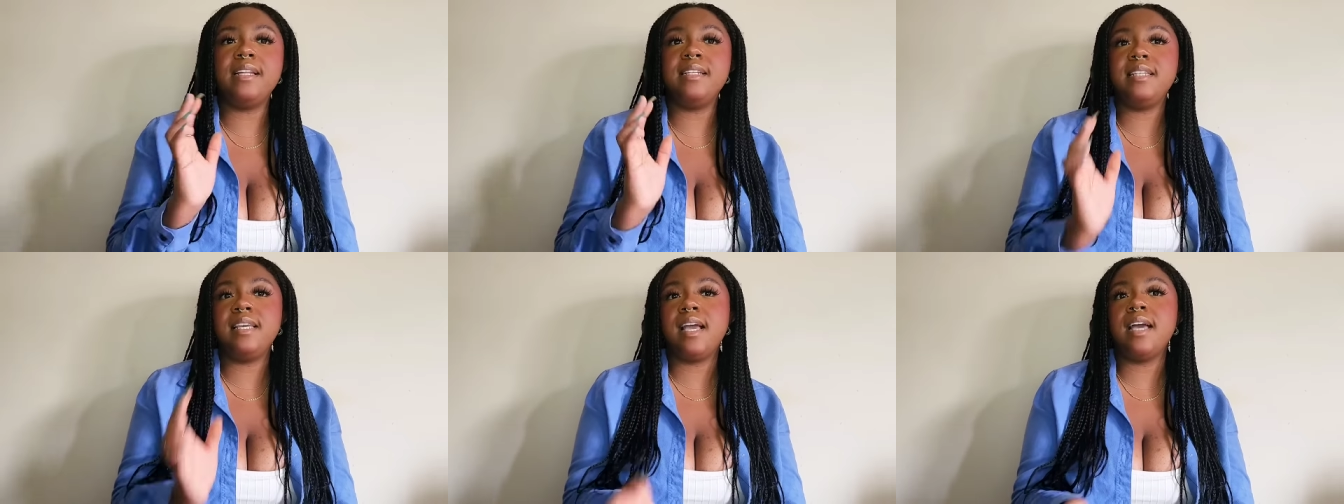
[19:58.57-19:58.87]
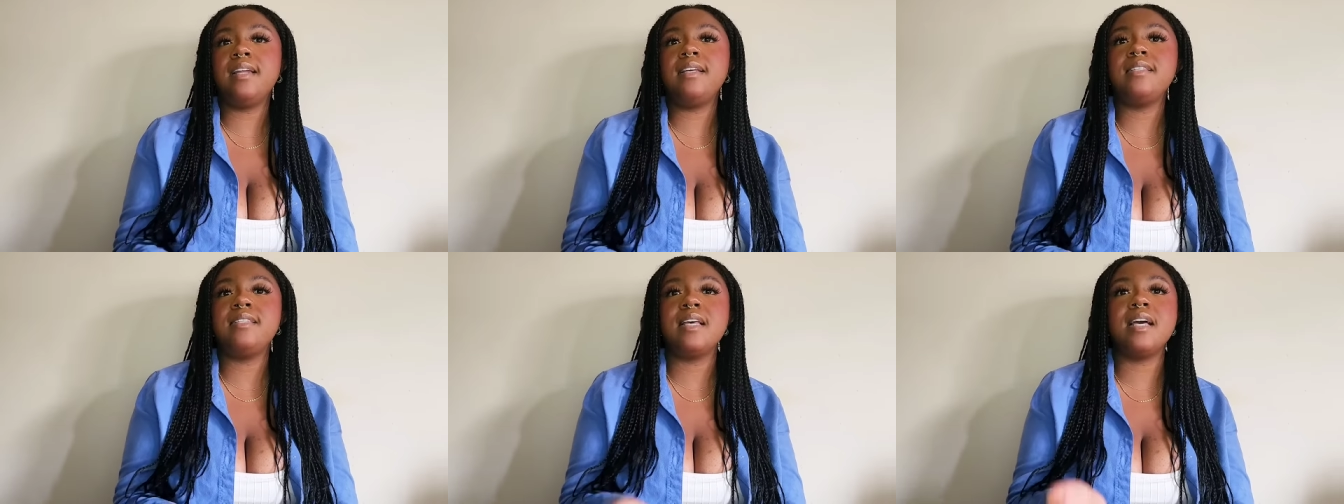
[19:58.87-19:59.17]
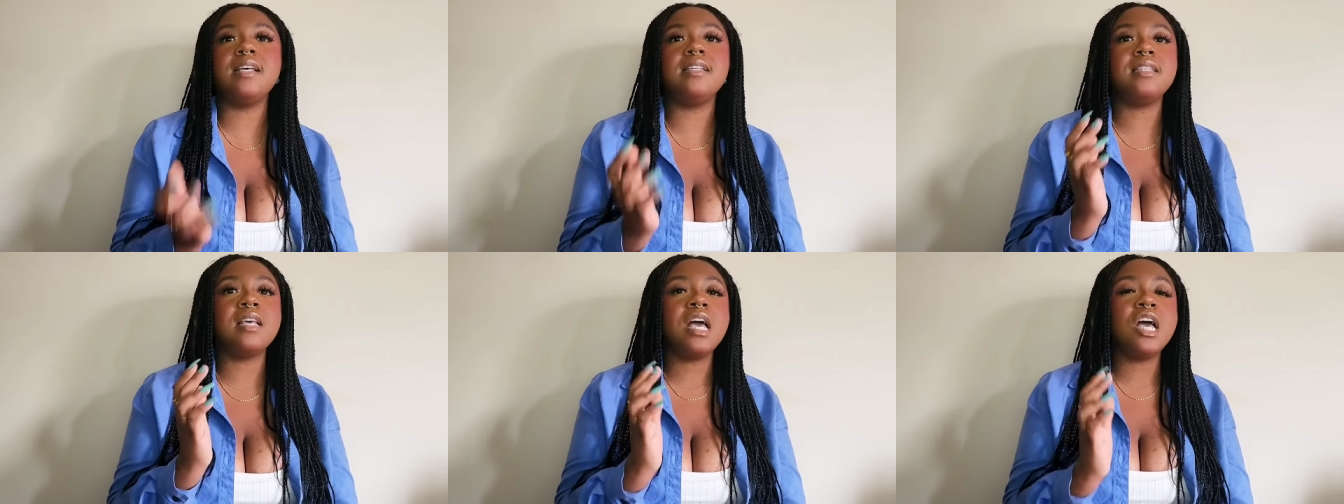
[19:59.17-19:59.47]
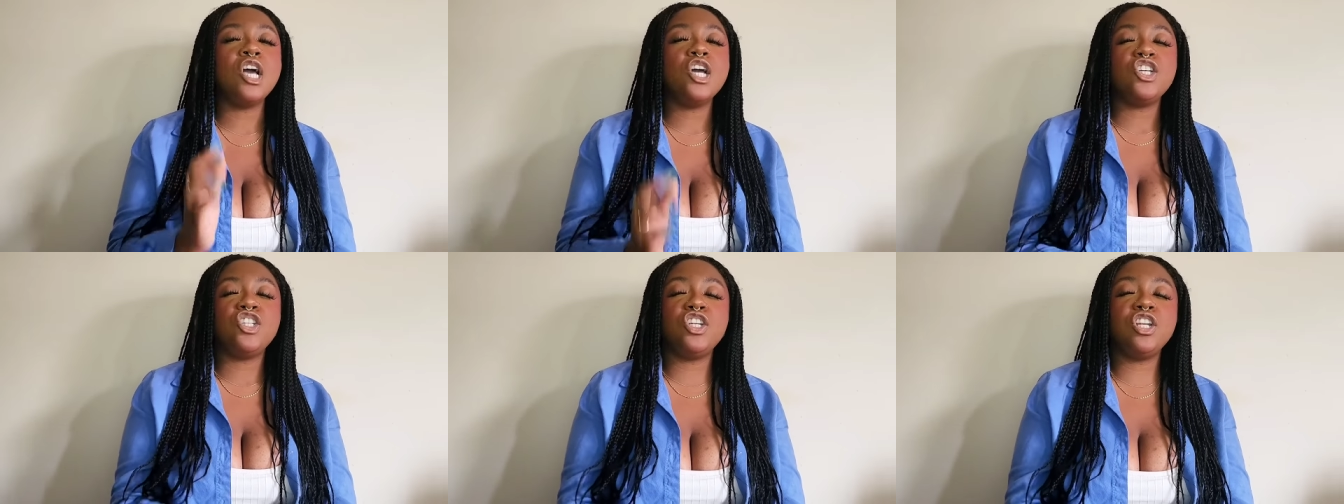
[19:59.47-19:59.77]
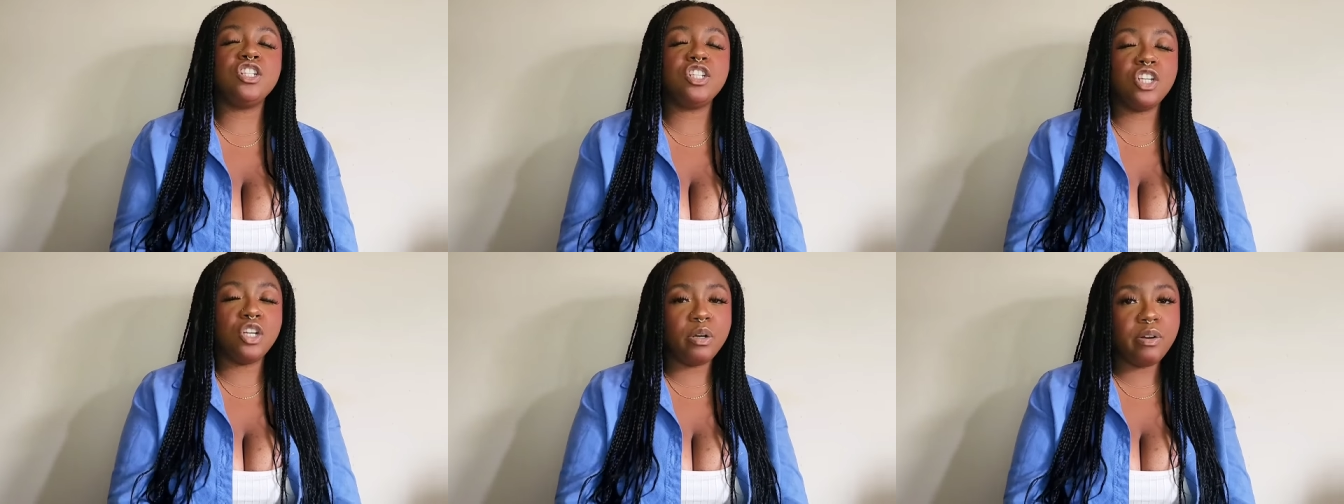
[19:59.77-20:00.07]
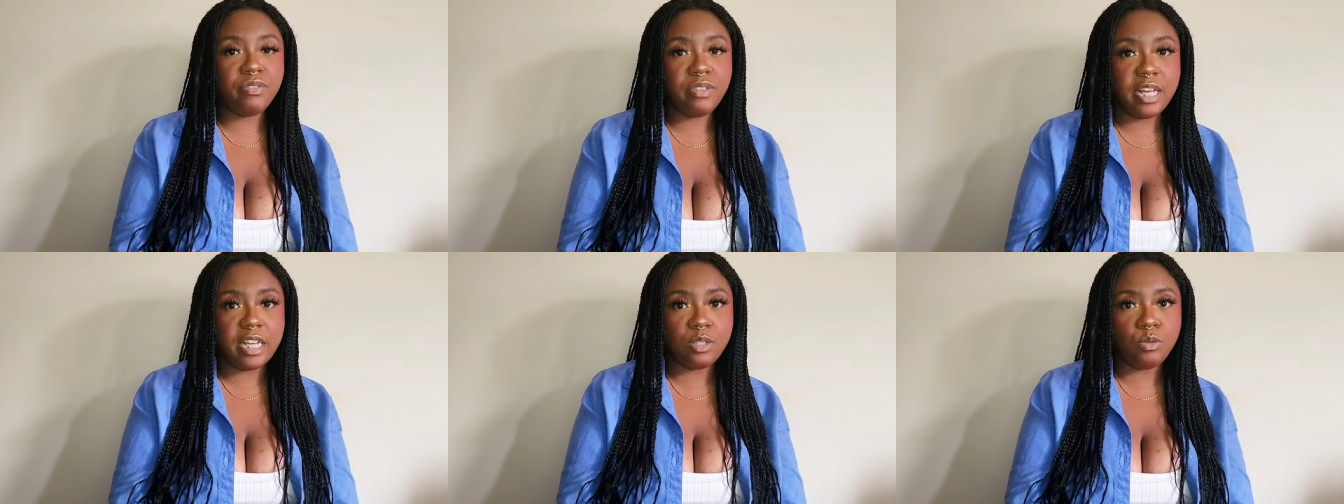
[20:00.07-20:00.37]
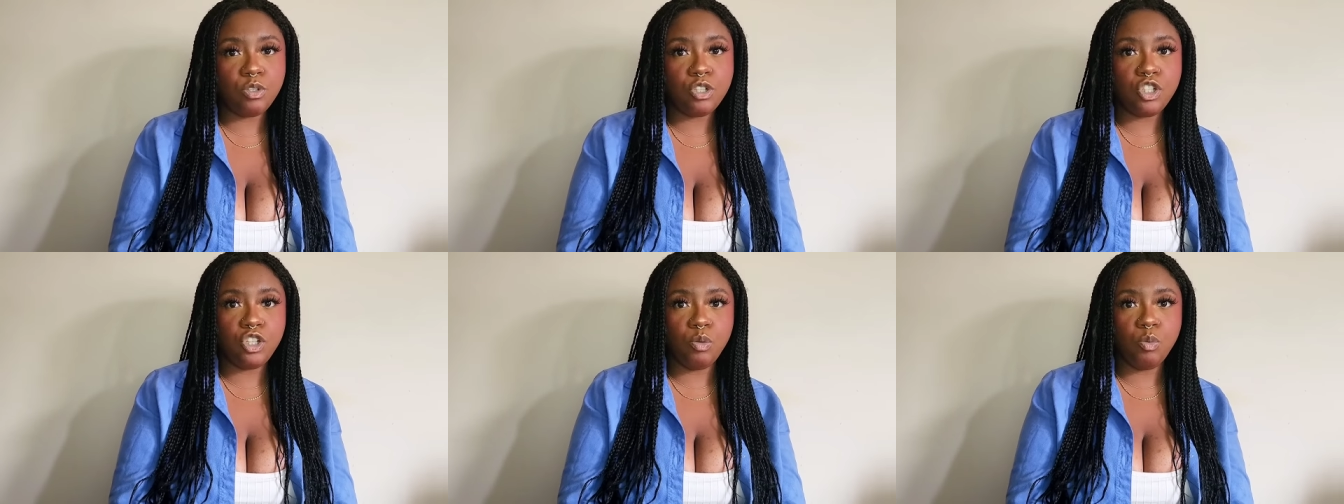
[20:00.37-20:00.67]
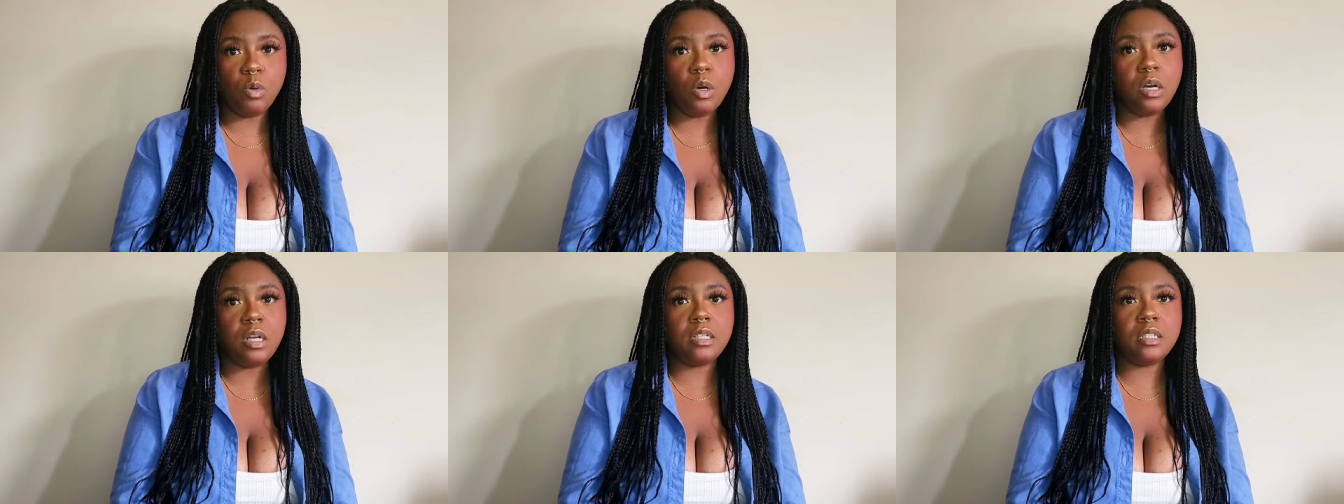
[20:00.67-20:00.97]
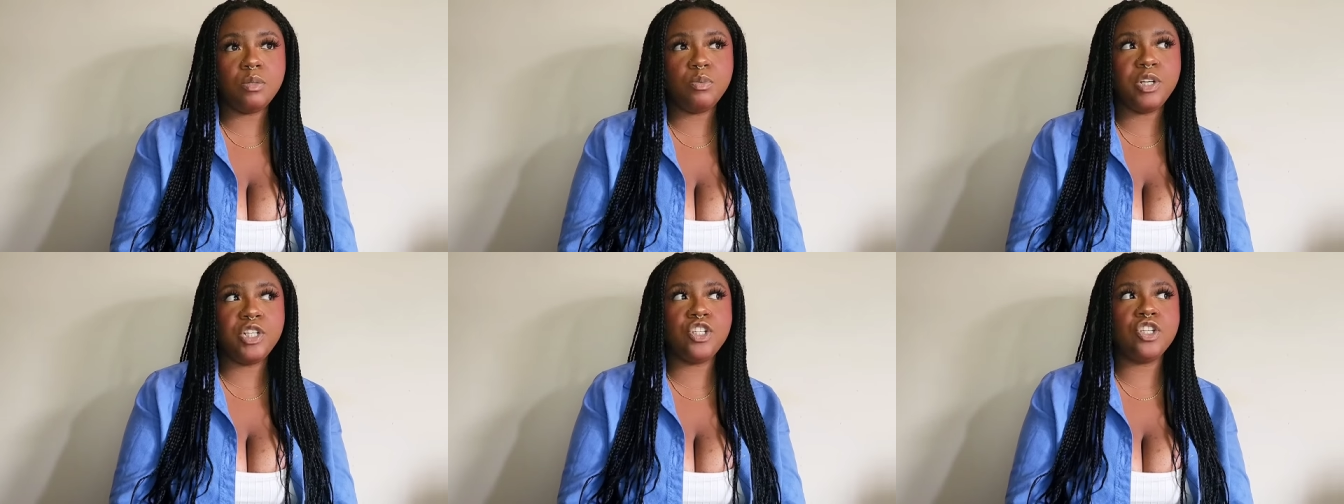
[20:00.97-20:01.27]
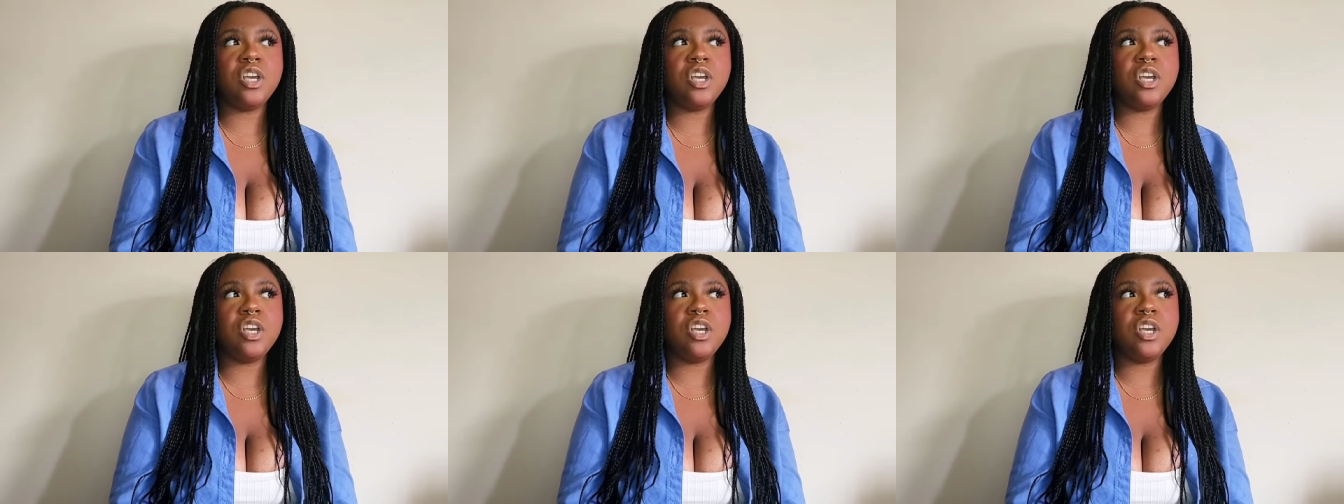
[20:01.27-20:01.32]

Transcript: Tiana says she doesn't know if that's what she wants, which